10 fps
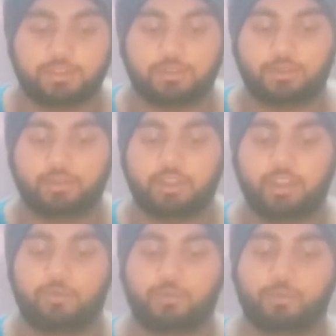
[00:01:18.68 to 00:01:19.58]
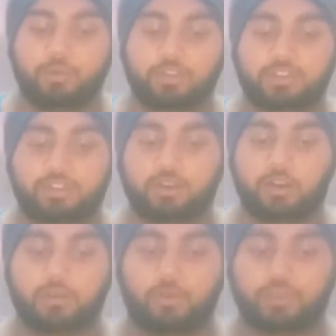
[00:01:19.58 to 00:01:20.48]
So they were both
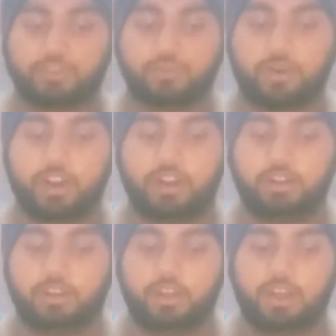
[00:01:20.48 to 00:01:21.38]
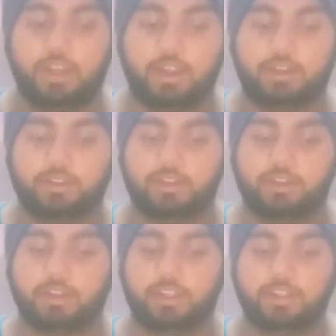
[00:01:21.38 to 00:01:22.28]
wants to fight, and
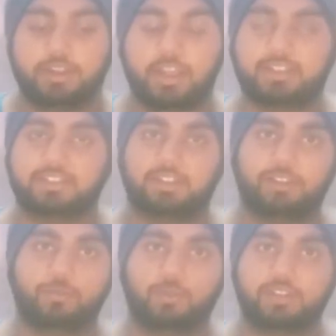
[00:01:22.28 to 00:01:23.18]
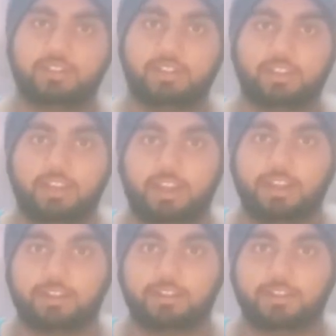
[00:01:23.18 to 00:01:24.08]
in the next scene we see
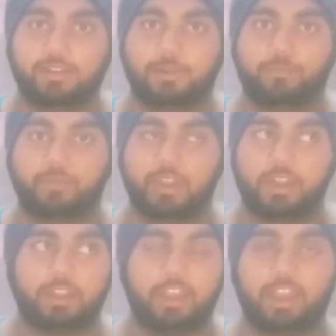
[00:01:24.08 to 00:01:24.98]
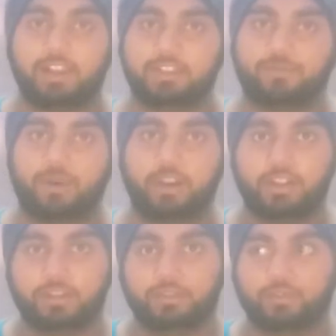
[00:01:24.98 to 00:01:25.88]
that Kale is
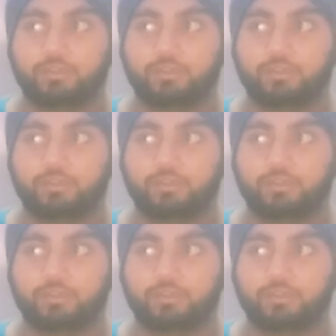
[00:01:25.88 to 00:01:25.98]
fighting